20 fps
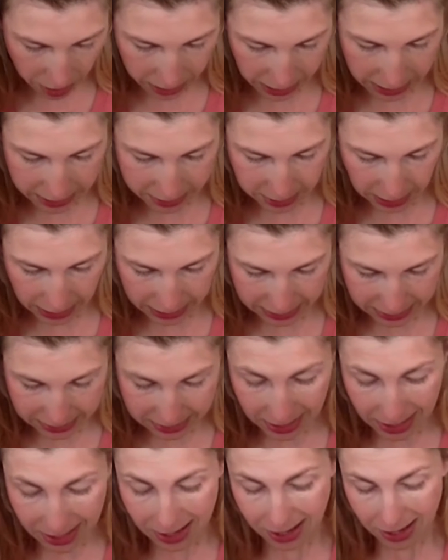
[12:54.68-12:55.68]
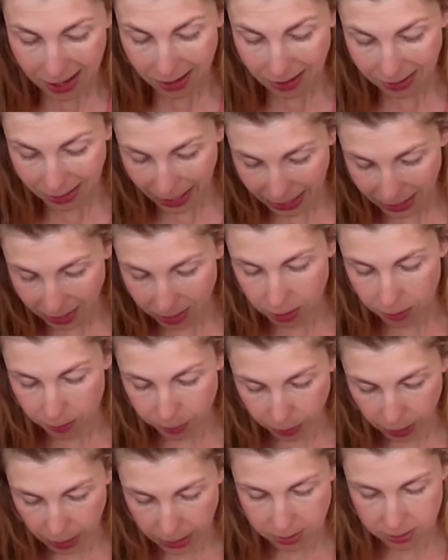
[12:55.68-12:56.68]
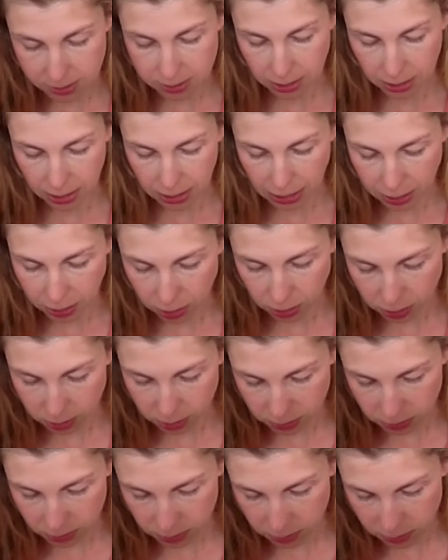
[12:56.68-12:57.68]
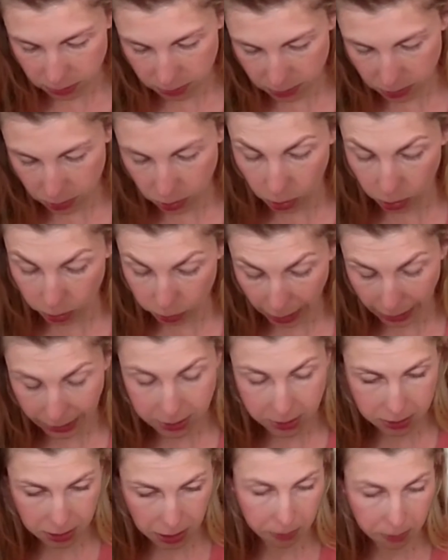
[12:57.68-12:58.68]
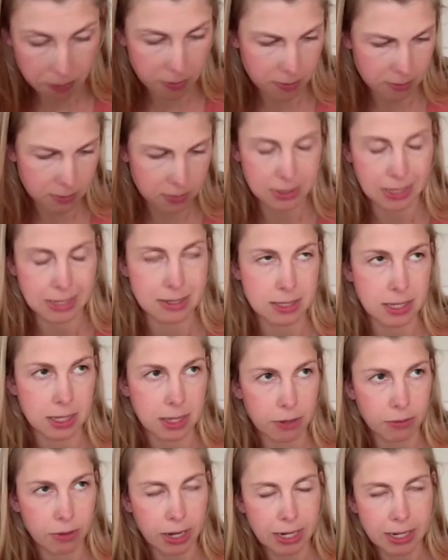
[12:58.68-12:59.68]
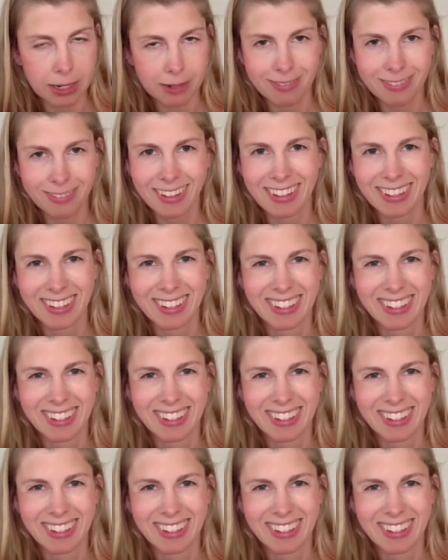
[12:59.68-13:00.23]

the body sites like the breast and colorectum. Did I say that right?